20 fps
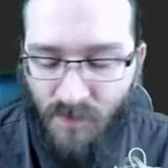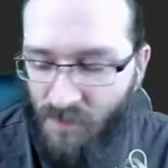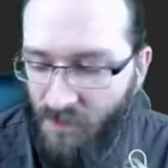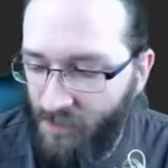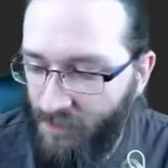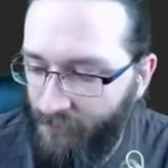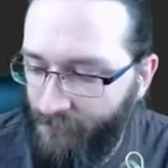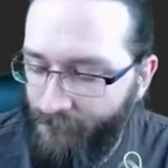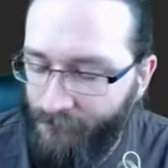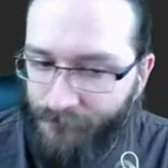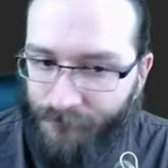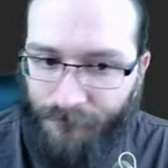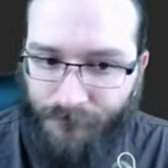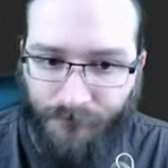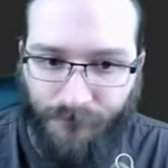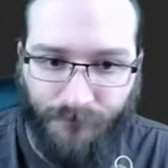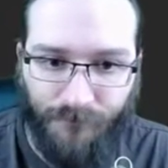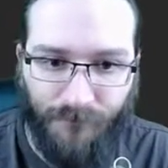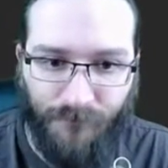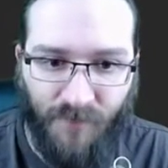Yeah.
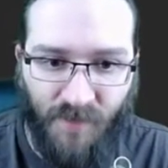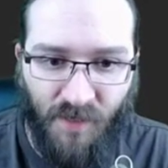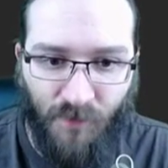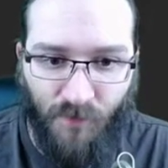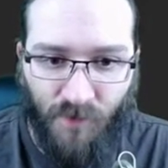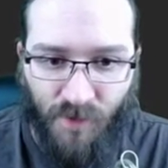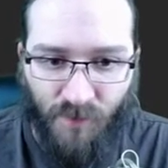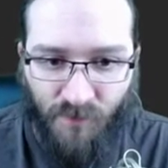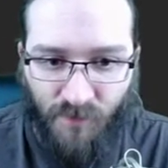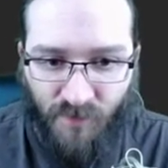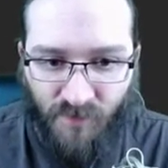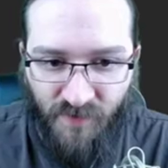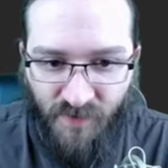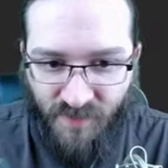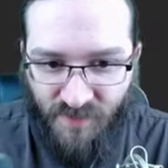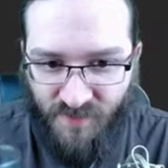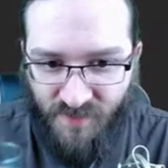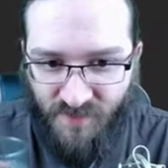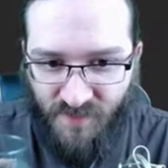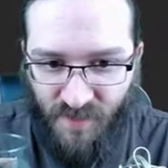And we're going to move
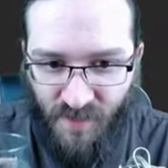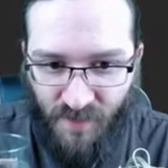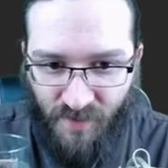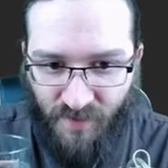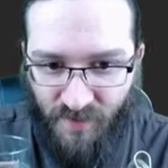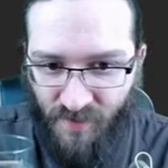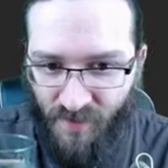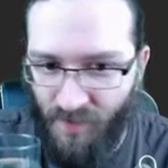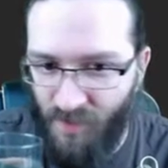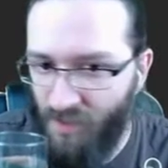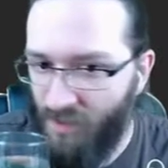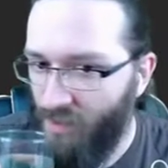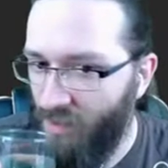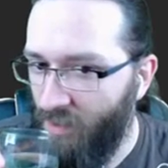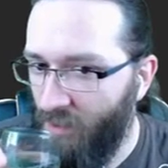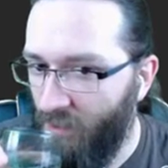this out of there.